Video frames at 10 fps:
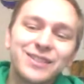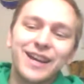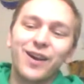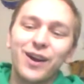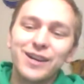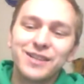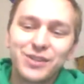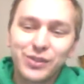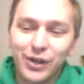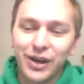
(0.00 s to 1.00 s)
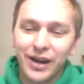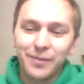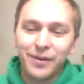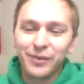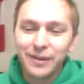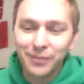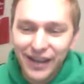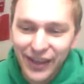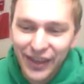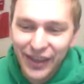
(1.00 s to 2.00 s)
like our disagreement. We
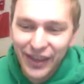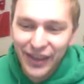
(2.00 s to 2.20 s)
better